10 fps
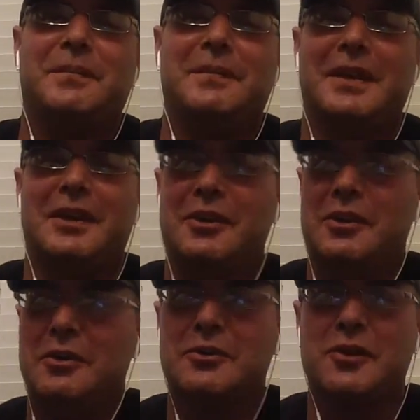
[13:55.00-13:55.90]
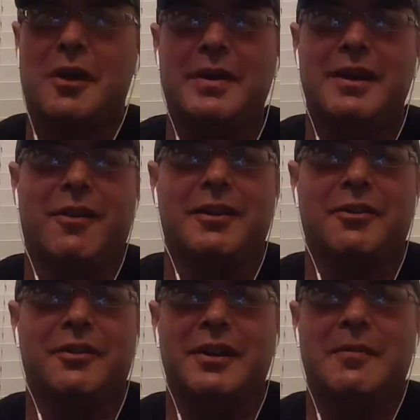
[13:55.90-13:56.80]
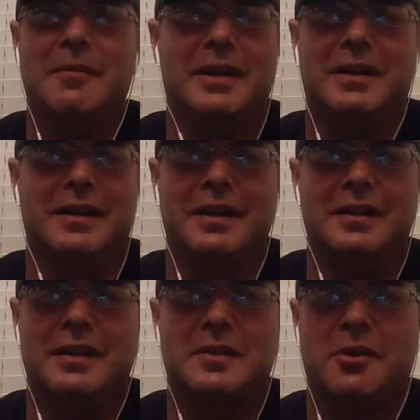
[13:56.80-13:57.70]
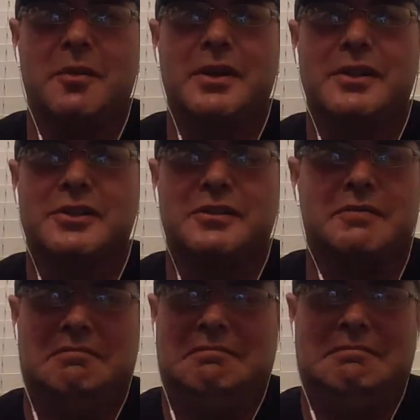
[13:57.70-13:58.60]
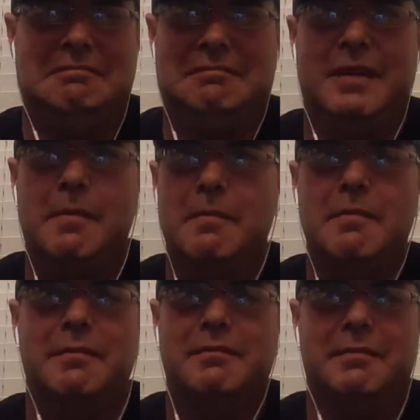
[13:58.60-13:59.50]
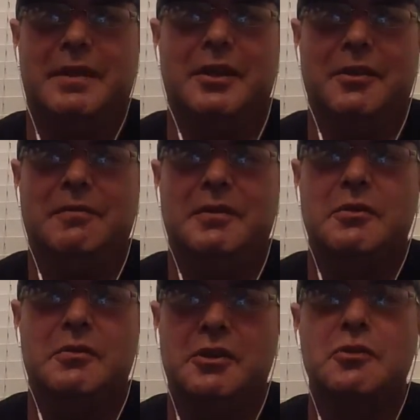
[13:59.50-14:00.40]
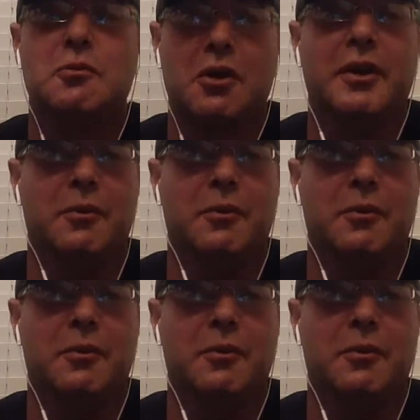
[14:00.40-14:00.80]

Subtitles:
Yeah, you drop $8,000 on them, and it's pretty much, you know, you really